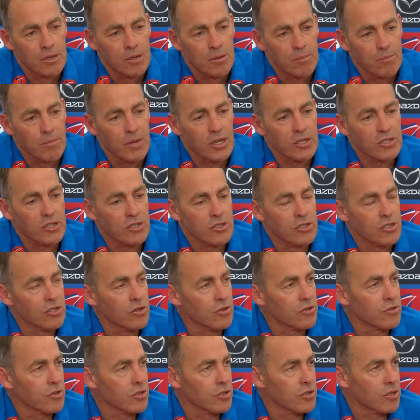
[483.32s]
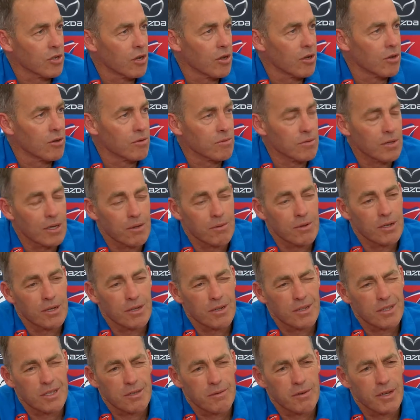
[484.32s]
measured shots at goal. You
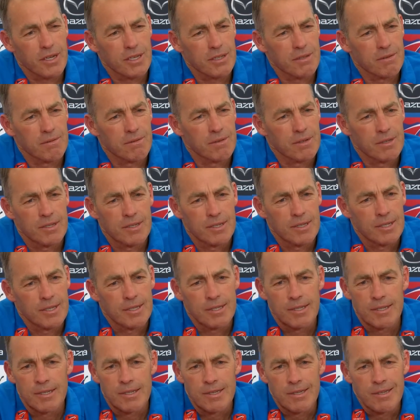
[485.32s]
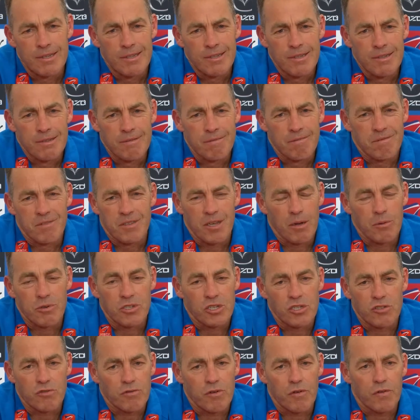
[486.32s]
know, I think we had, you know,
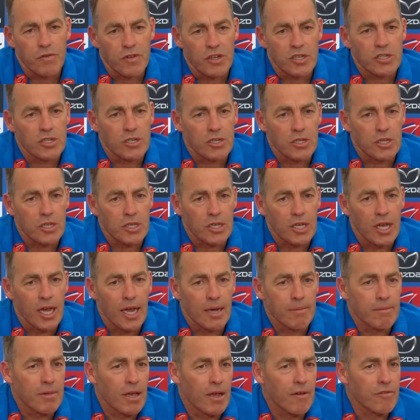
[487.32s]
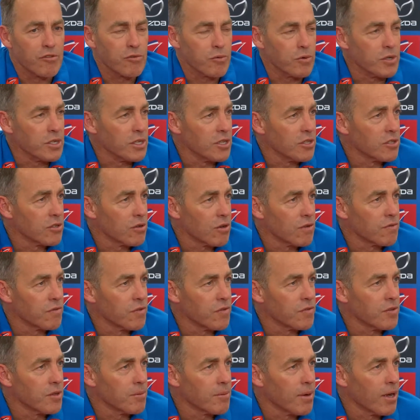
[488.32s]
which is a reflection of the game, they have 20 inside
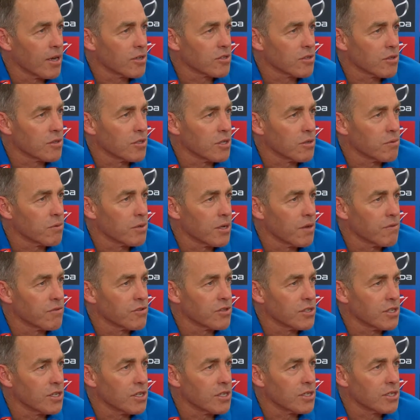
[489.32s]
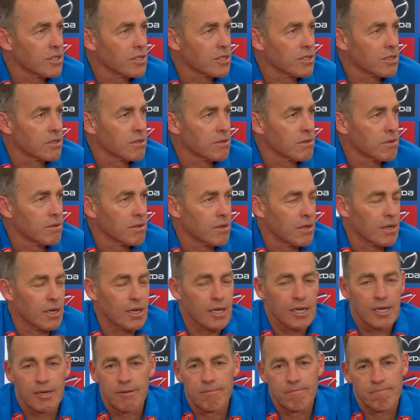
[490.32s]
50 marks, I think we have 6.
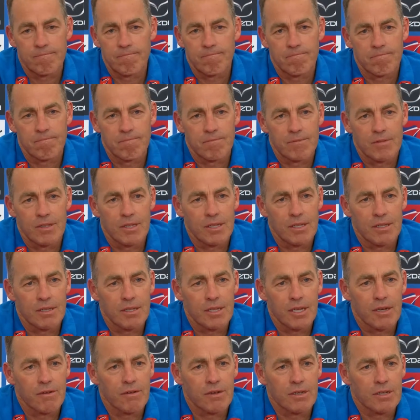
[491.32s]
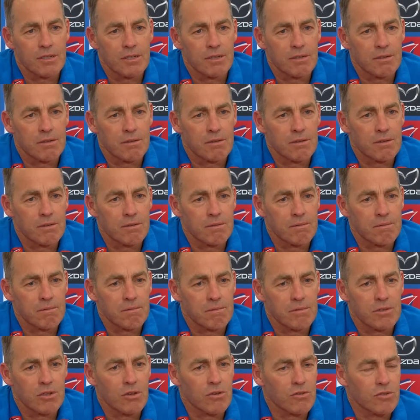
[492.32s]
Therein
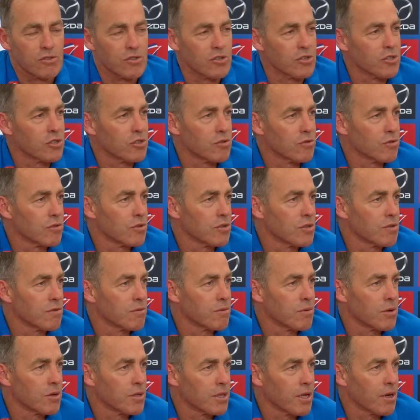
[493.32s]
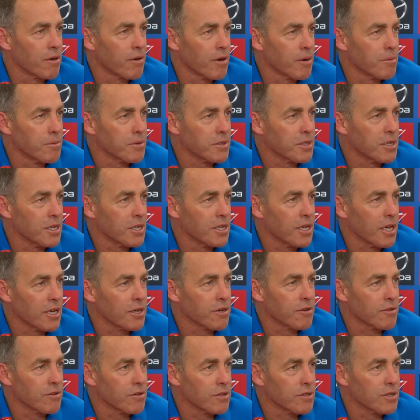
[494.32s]
tells the story of why they were able to kick
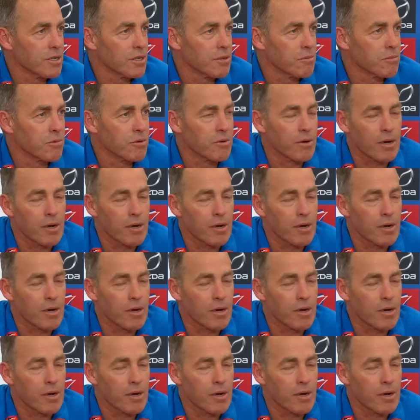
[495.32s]
accurately, and